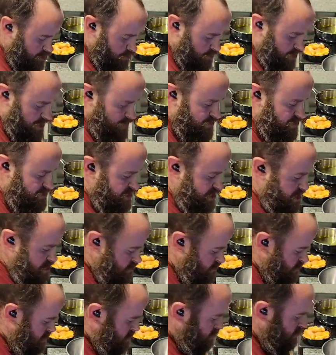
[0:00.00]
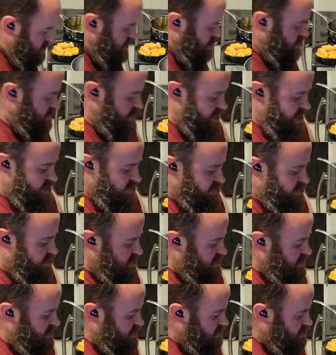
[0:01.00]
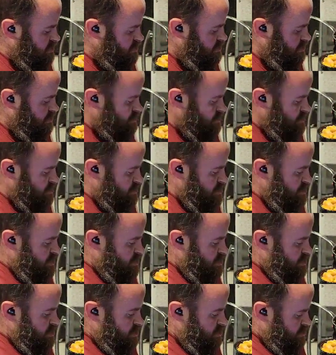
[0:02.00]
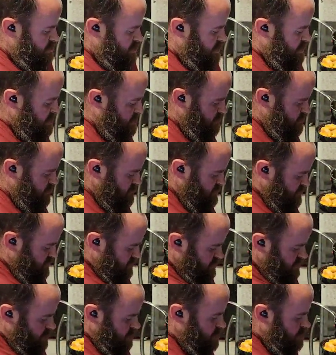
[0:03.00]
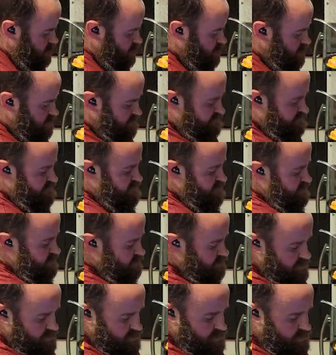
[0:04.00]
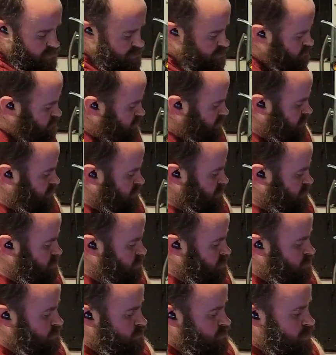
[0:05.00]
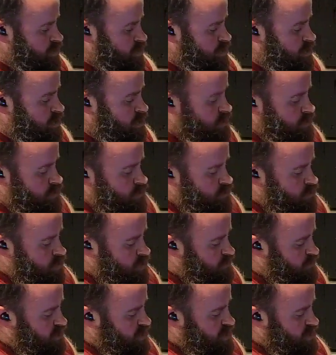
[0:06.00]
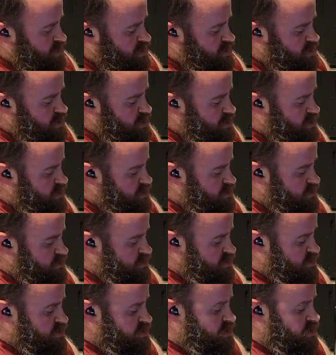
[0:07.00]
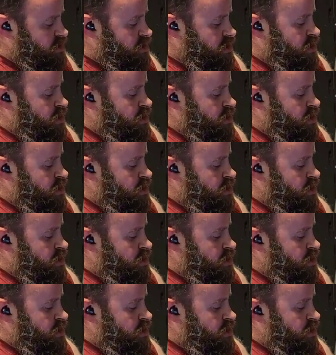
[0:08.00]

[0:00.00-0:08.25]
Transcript: Wipe it down, get all that nasty cleaning business off. There we go. Wipe your hands.